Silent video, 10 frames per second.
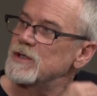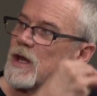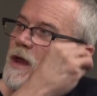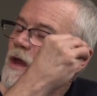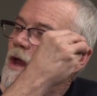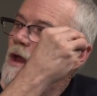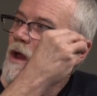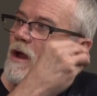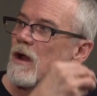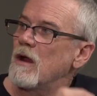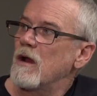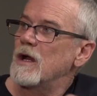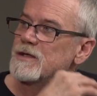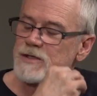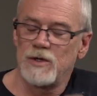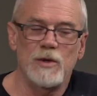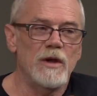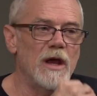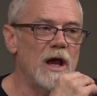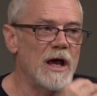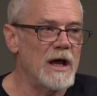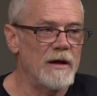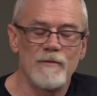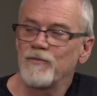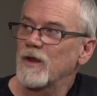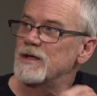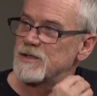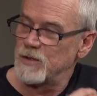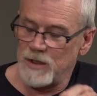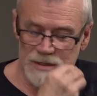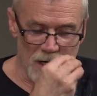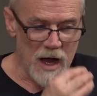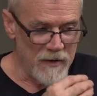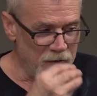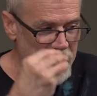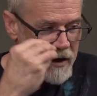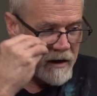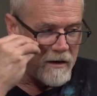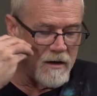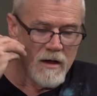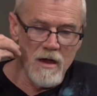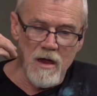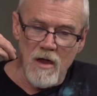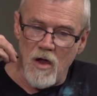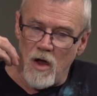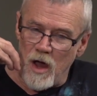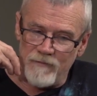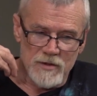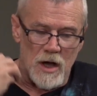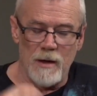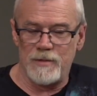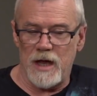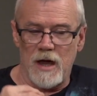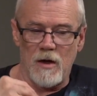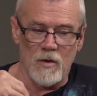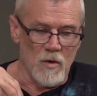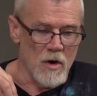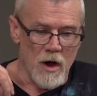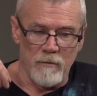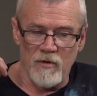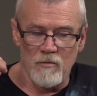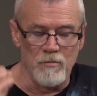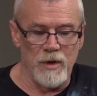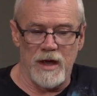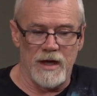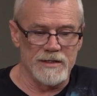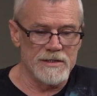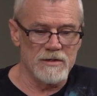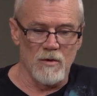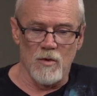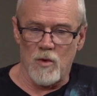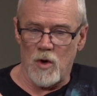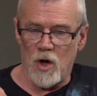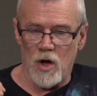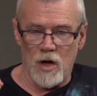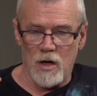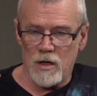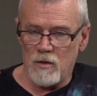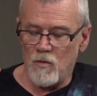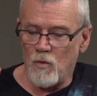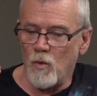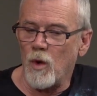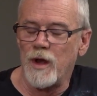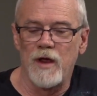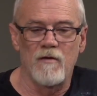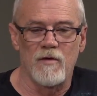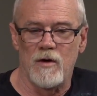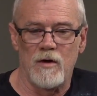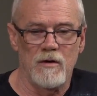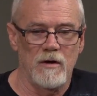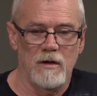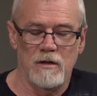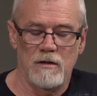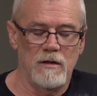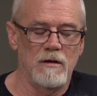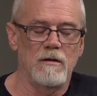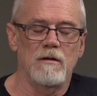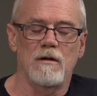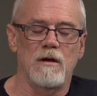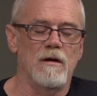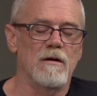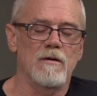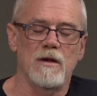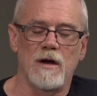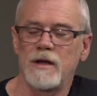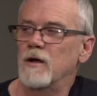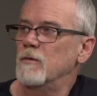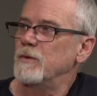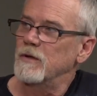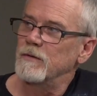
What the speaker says: stay teachable, be open to learn. As soon as I think I've topped out, or I'm the best, or whatever, oh, God help you,